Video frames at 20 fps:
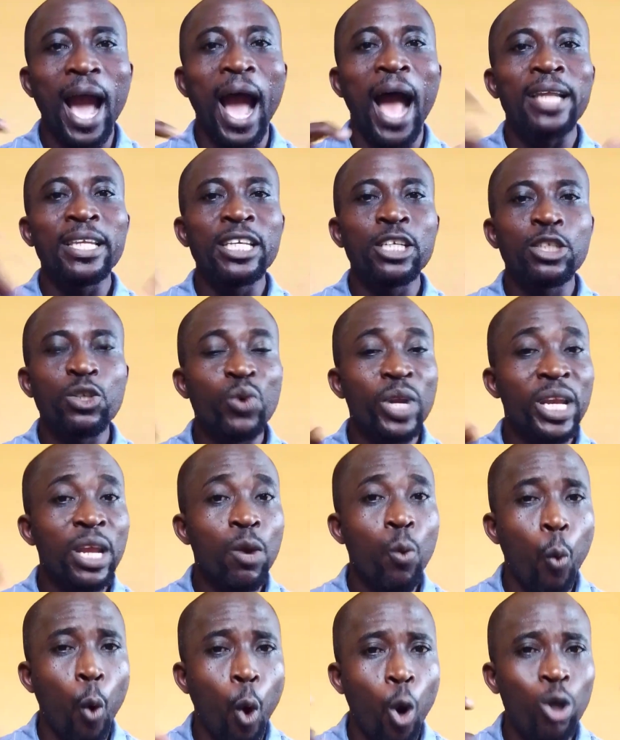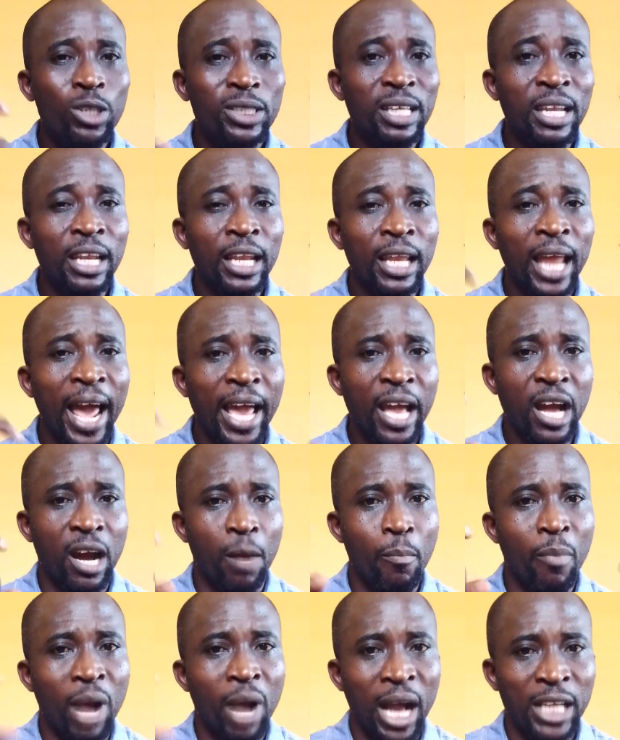and it really works like
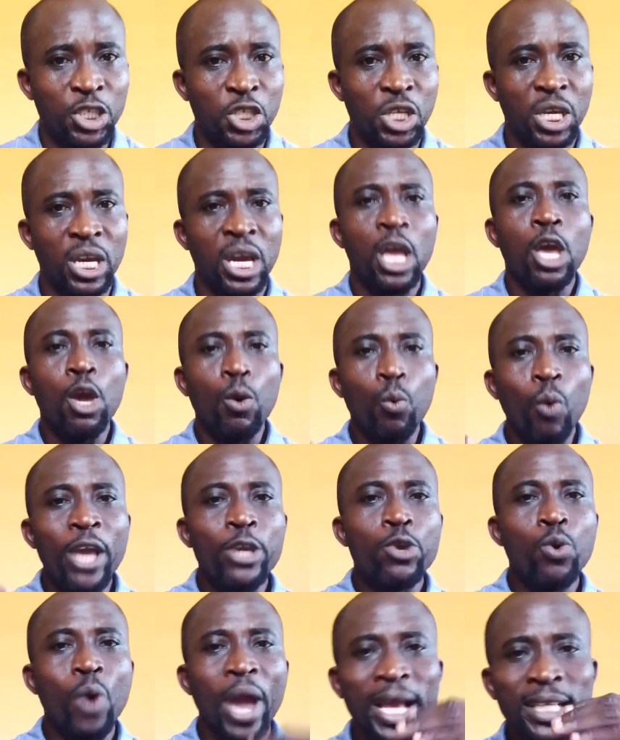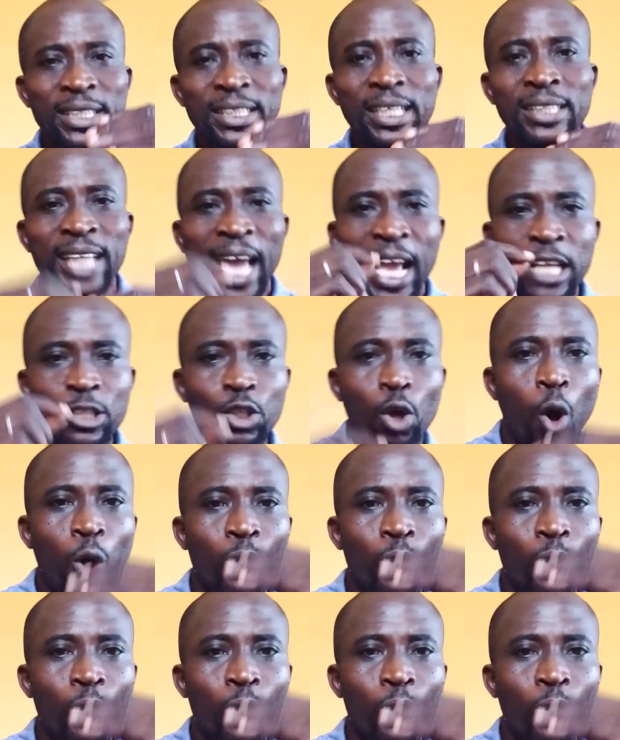a magic. When you exercise